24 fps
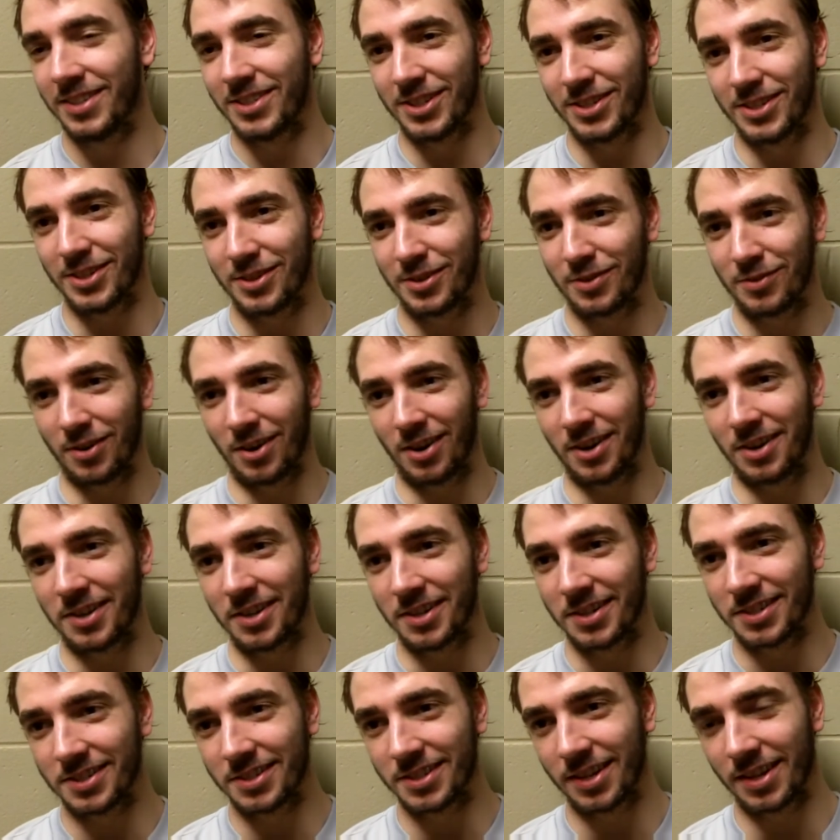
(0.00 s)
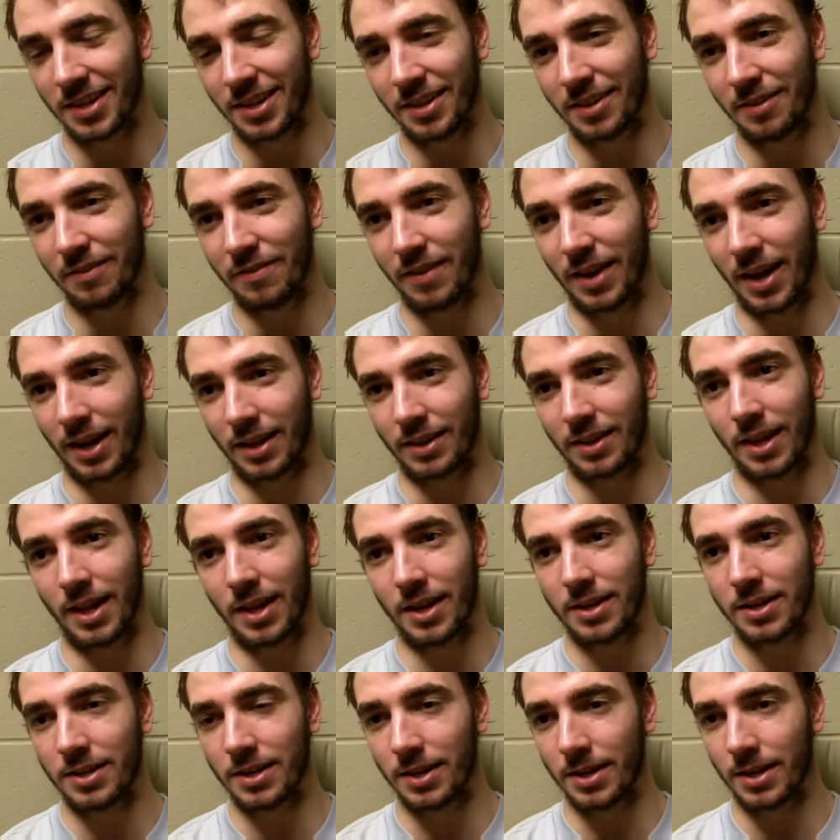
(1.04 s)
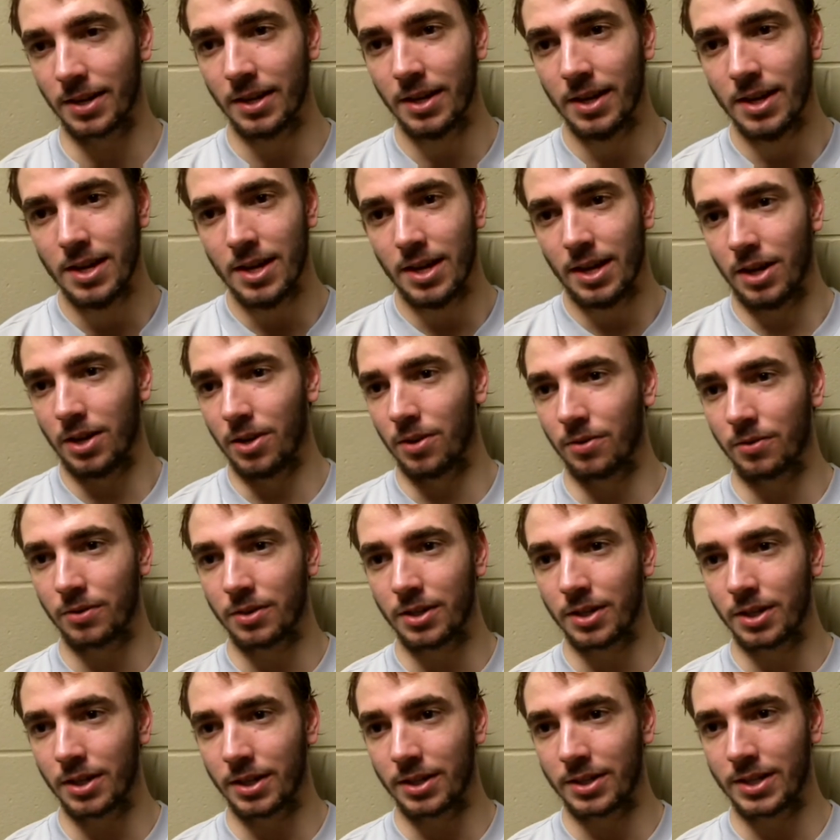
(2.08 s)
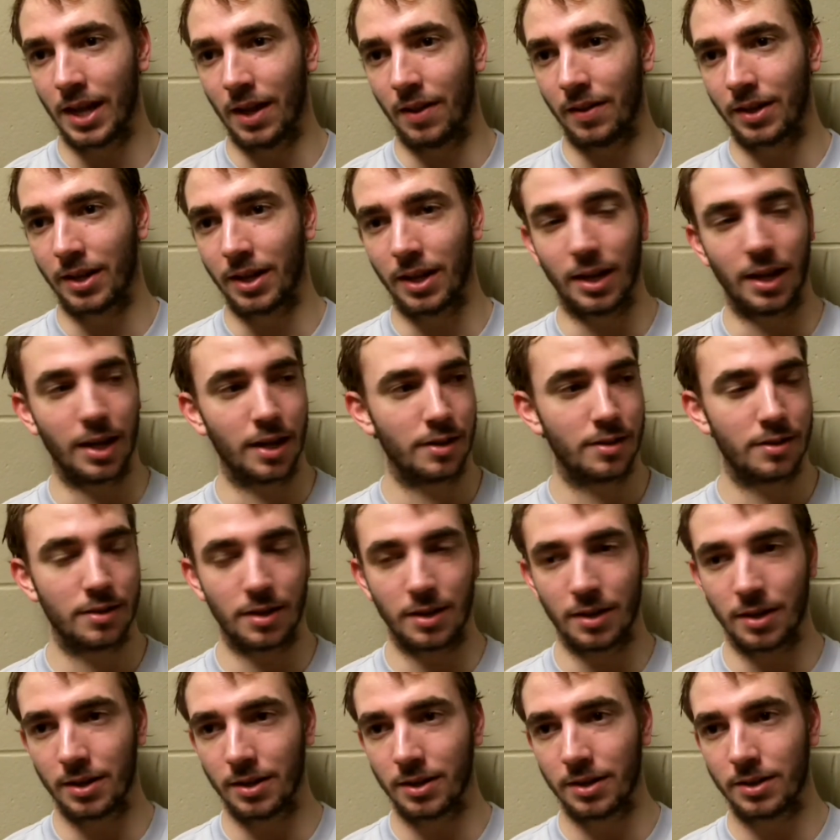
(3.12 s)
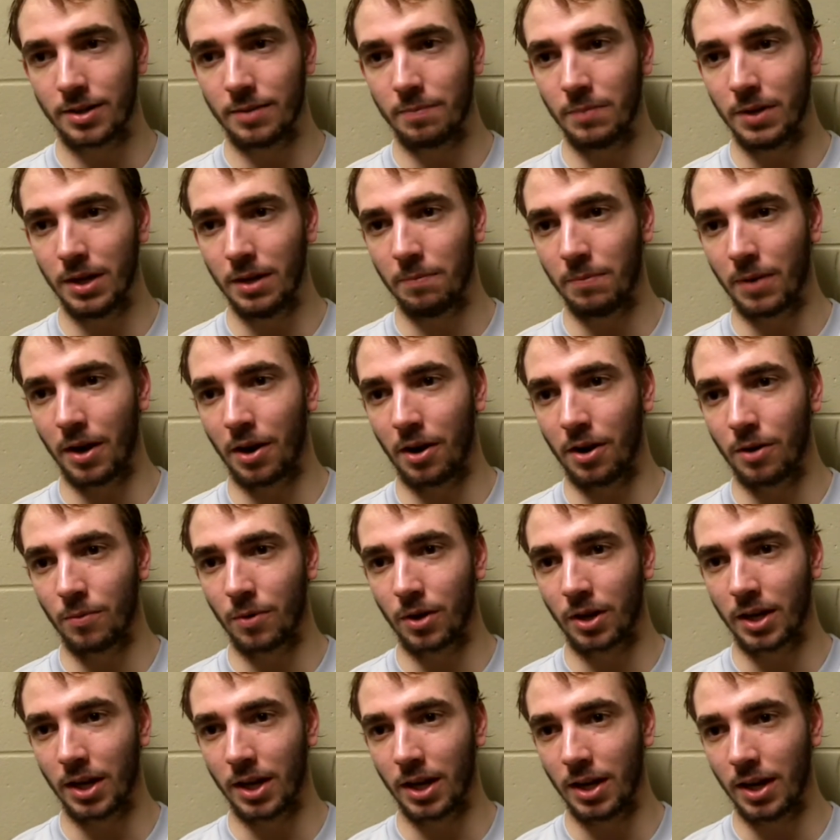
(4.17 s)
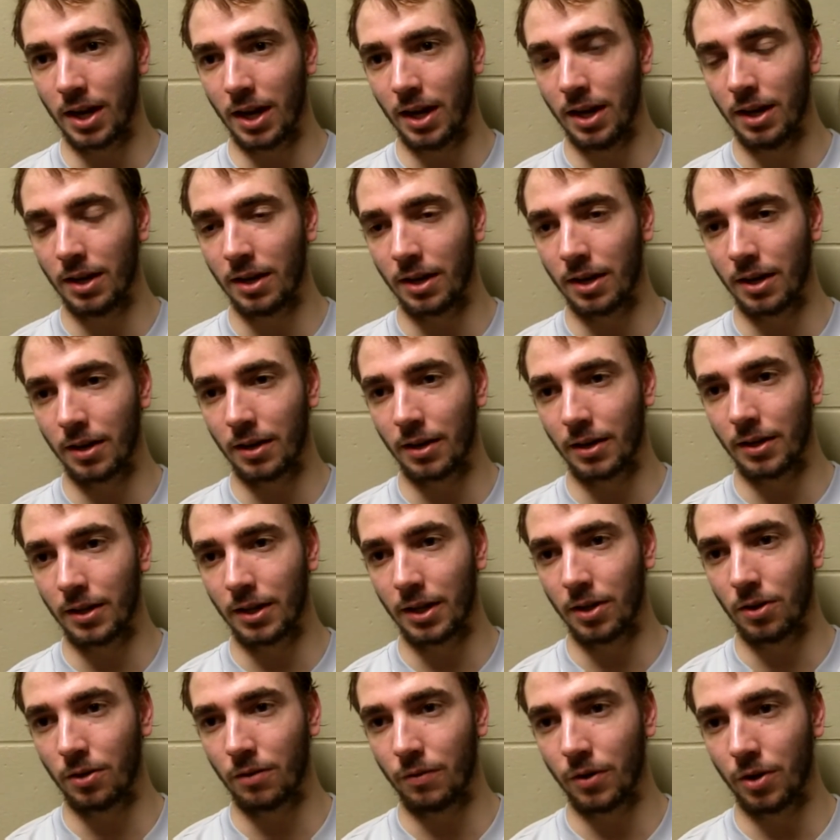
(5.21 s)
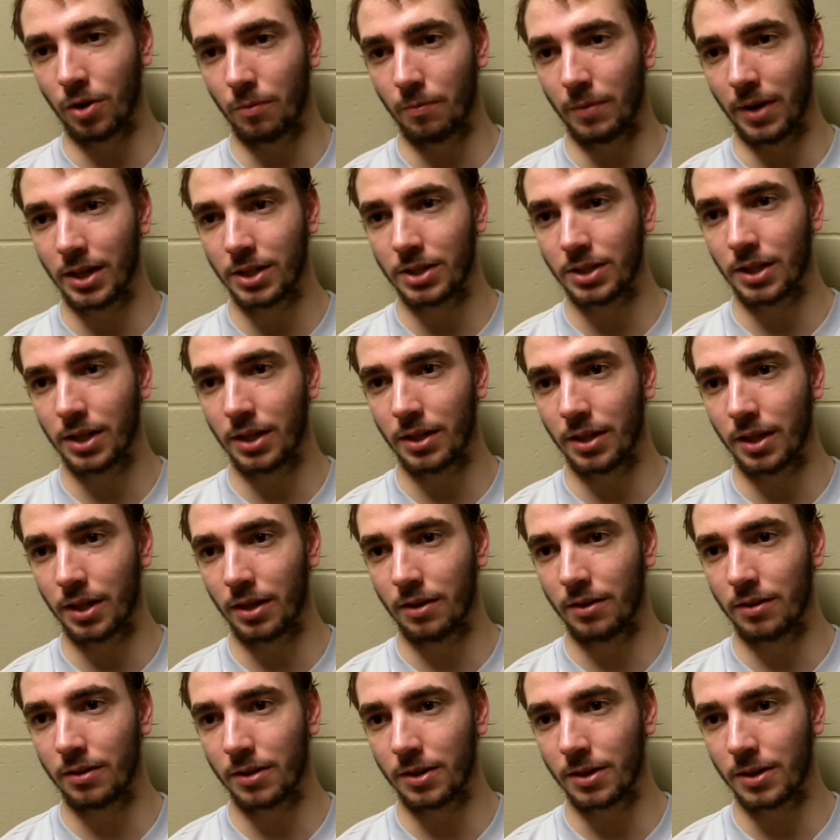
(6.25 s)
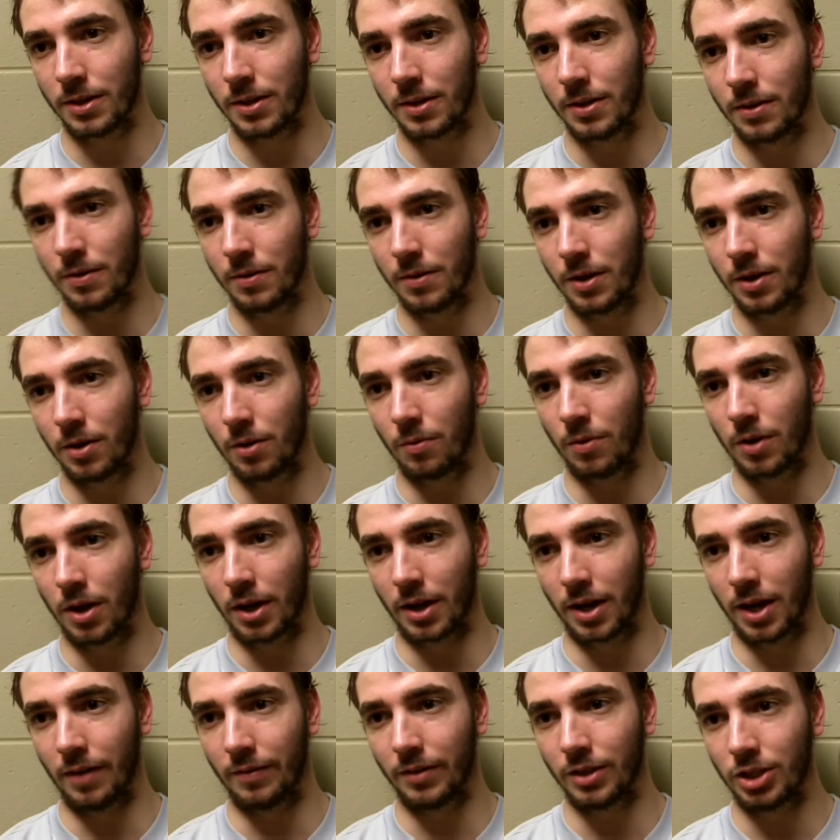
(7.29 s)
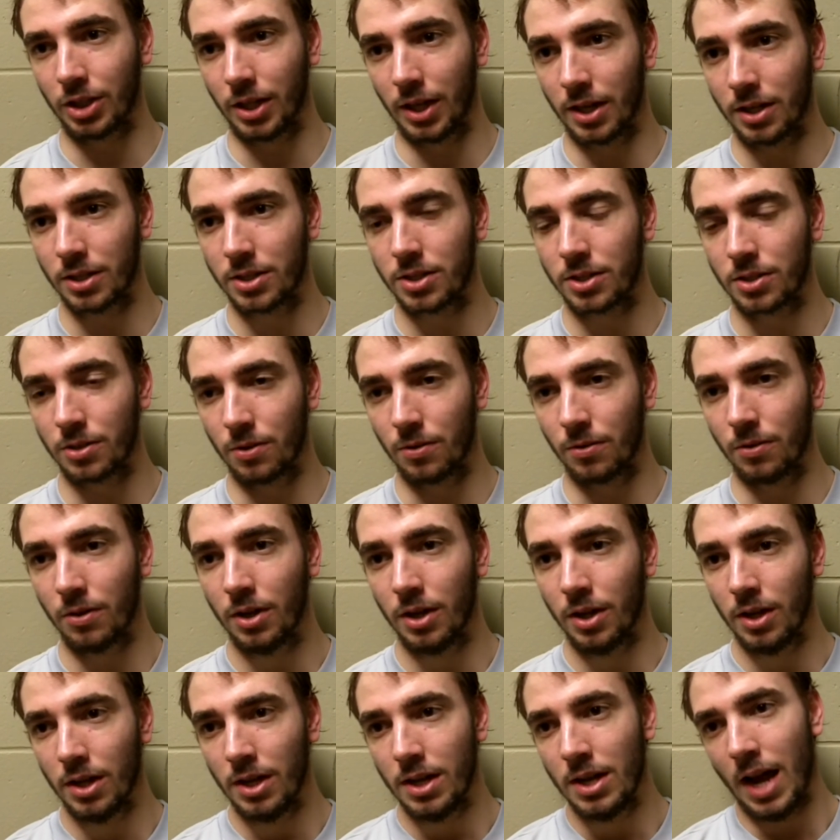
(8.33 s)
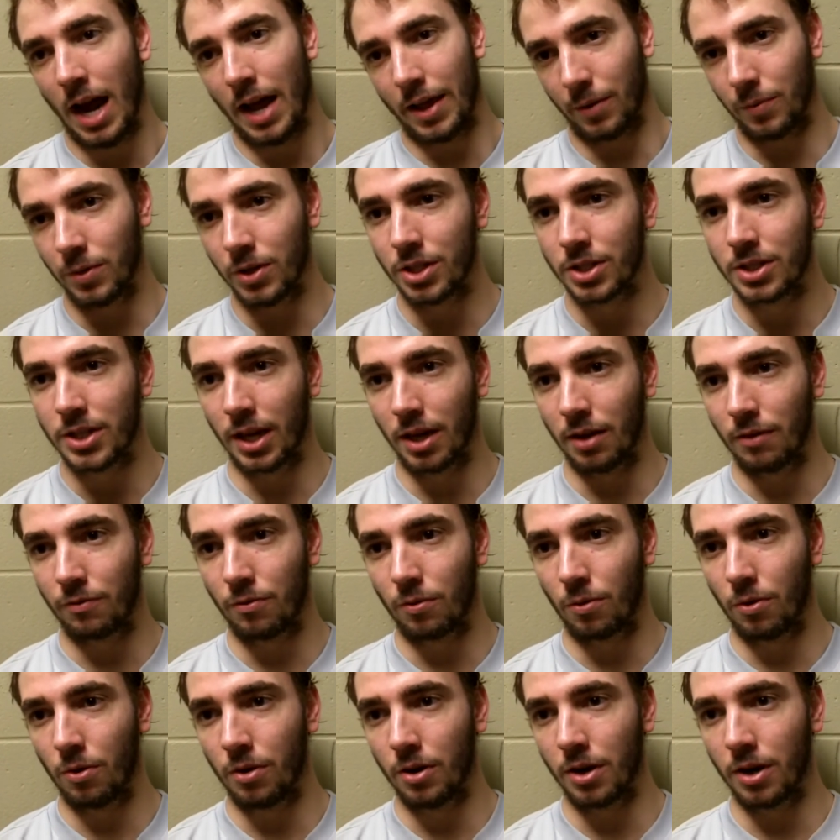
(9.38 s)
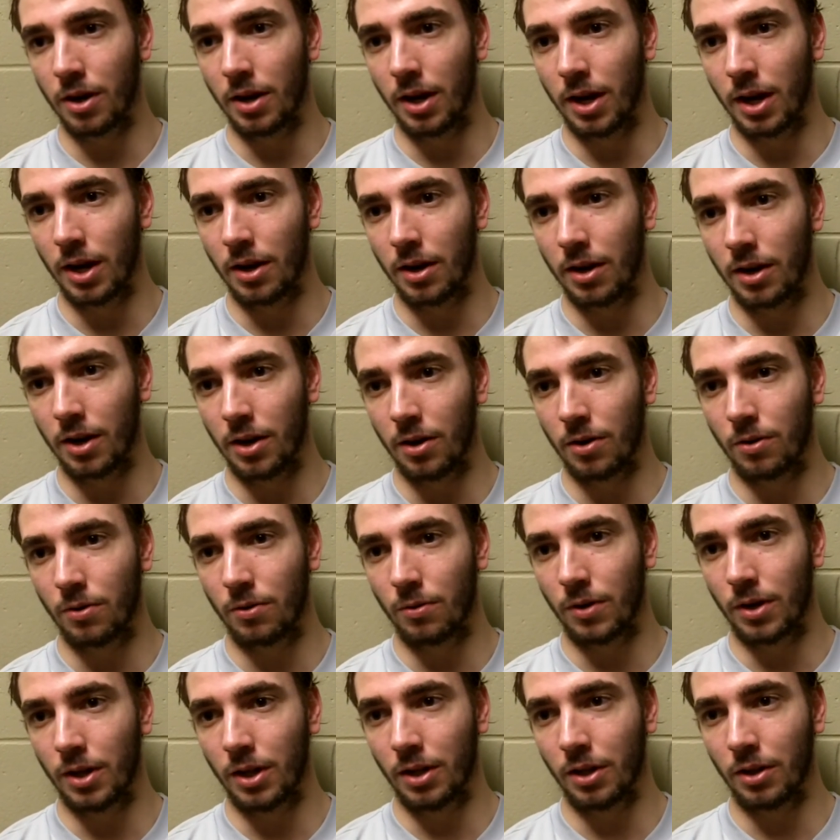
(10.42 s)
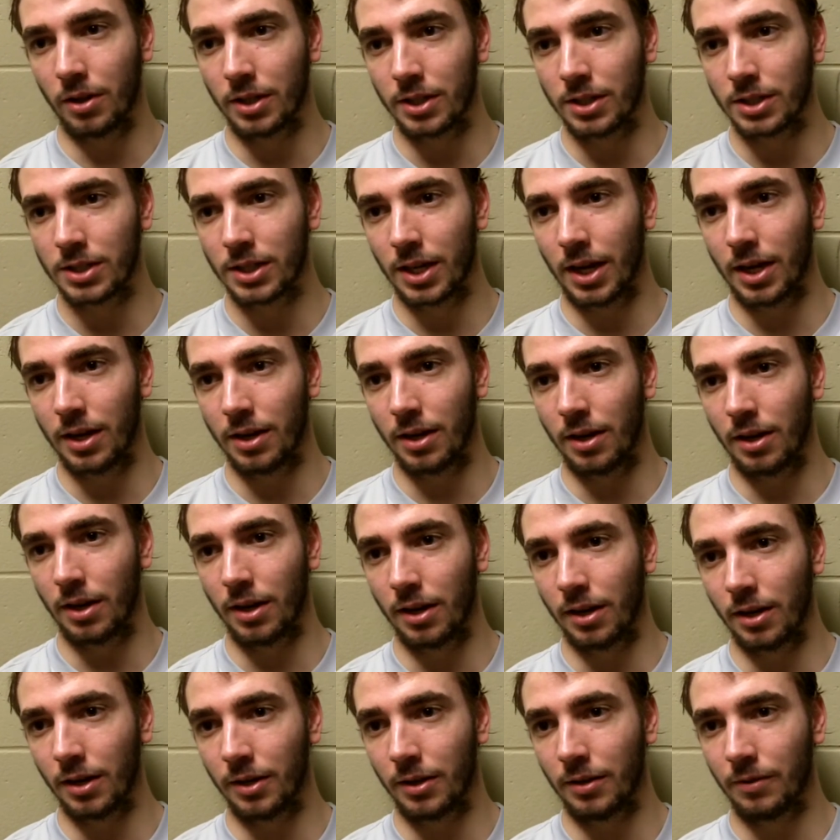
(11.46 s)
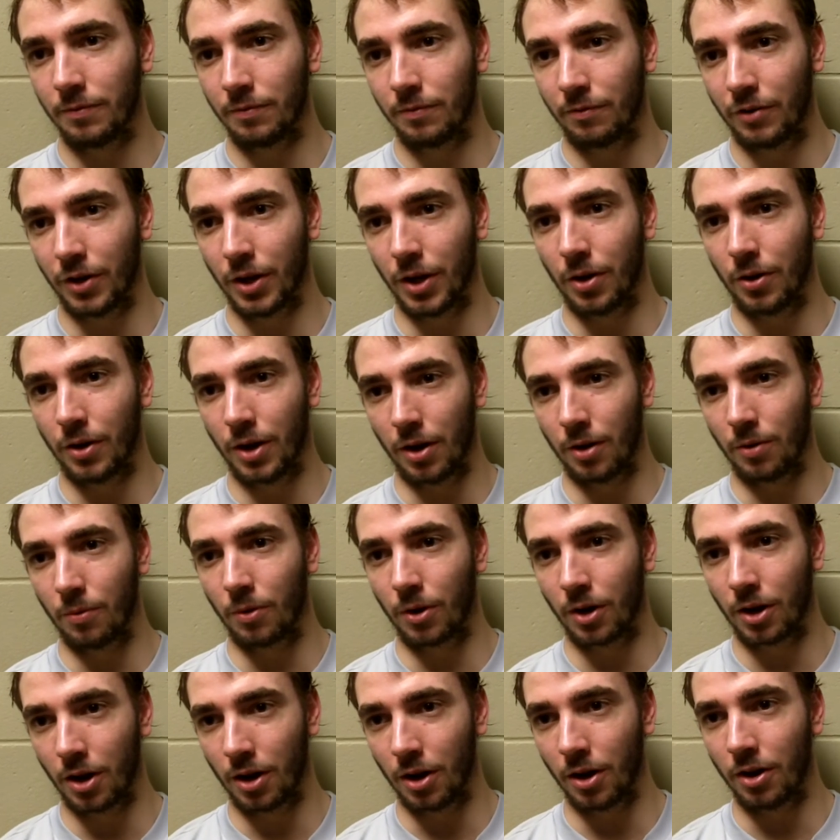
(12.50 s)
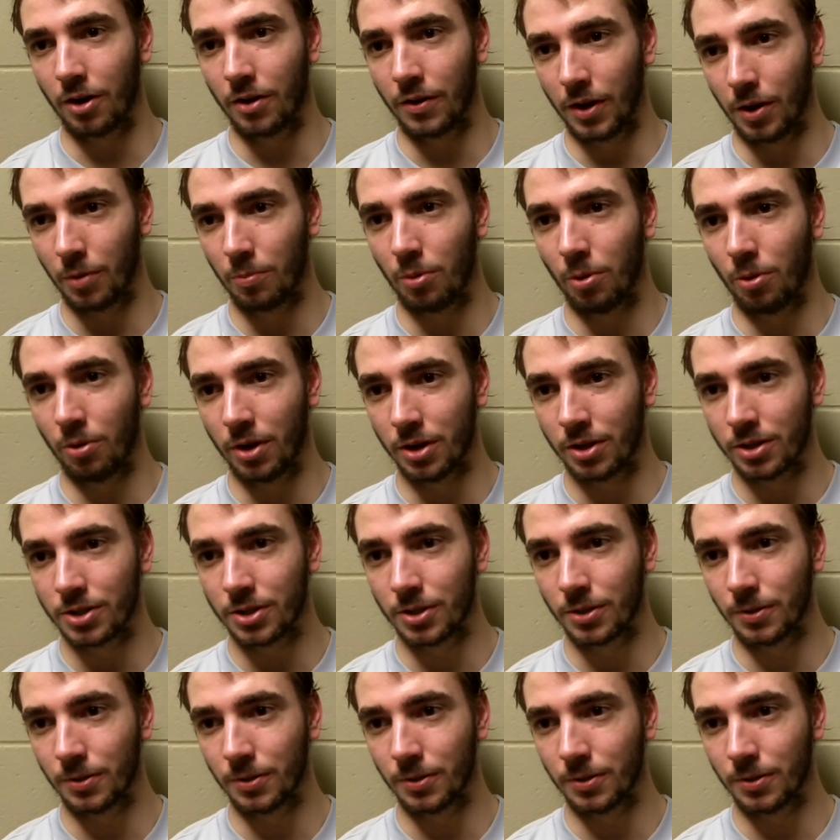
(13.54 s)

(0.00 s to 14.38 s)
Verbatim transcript: just as far as the fact that you know talent can get beat by hard work any day, and you know, if we don't match that, that you know, we're not going to have a chance. So I think we just take it forward and, and you know, look inside and figure out how to work harder than the opponent.